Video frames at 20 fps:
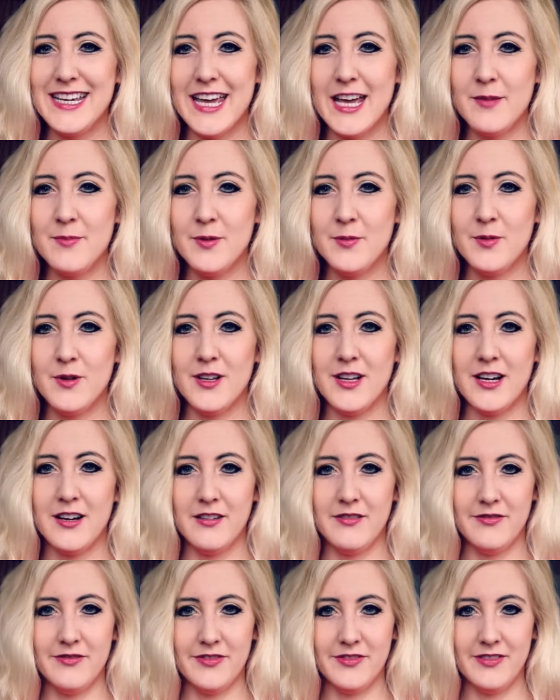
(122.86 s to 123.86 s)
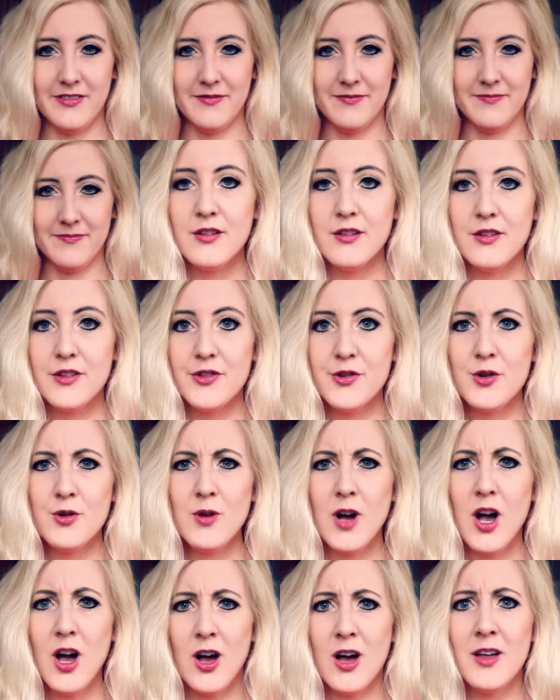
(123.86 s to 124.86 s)
capable of.
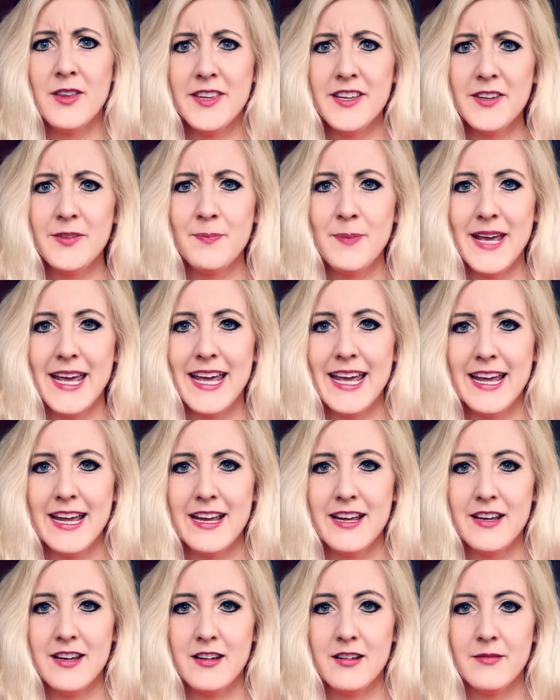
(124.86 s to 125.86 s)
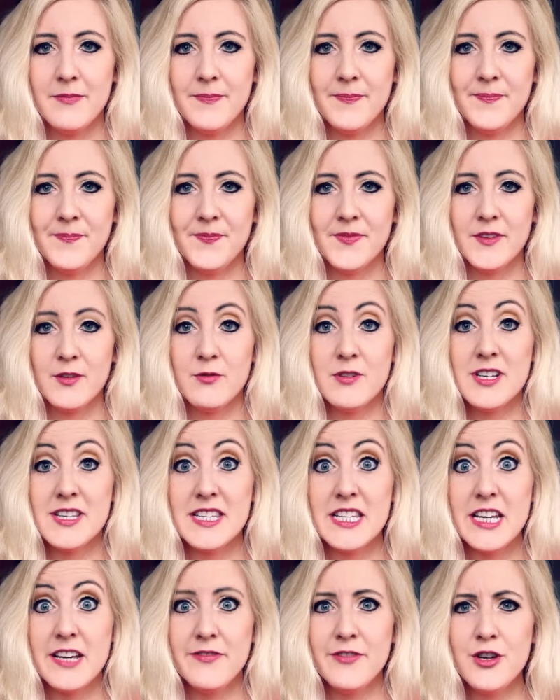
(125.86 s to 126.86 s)
Through all this pain,
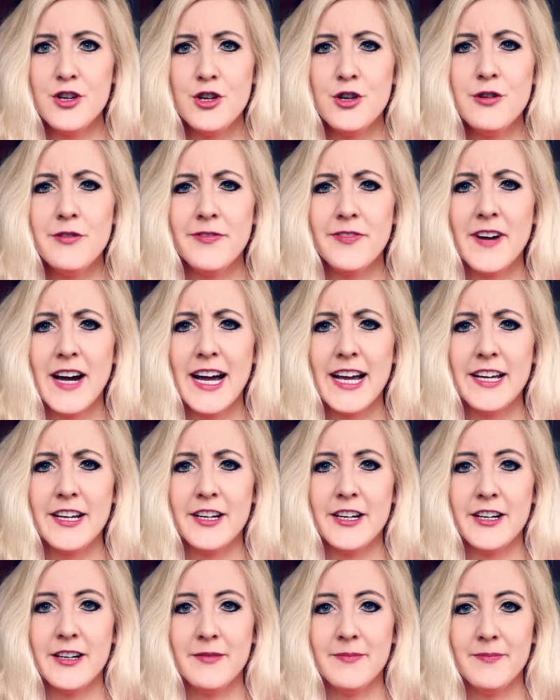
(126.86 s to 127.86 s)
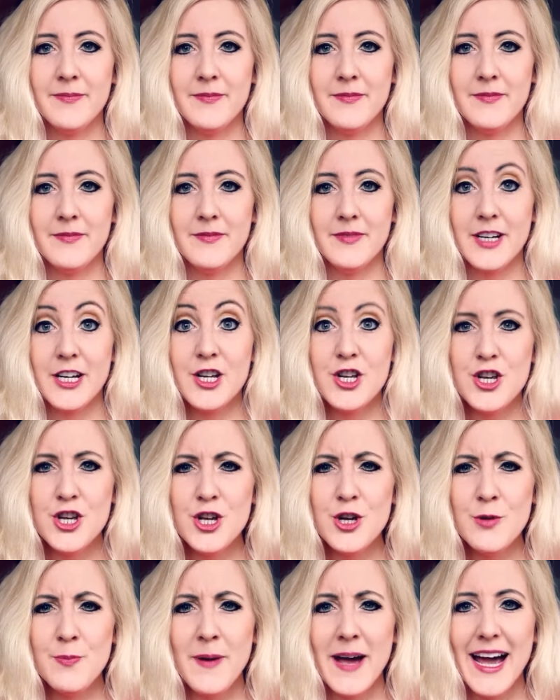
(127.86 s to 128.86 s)
receive a new fire, a
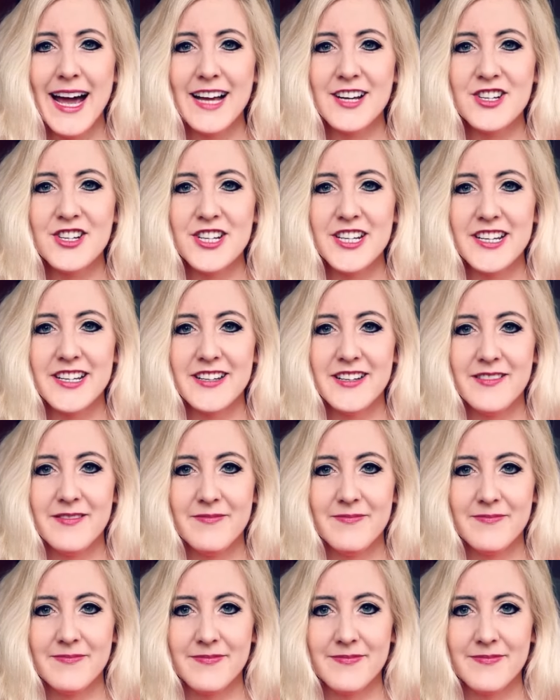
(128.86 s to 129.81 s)
new passion,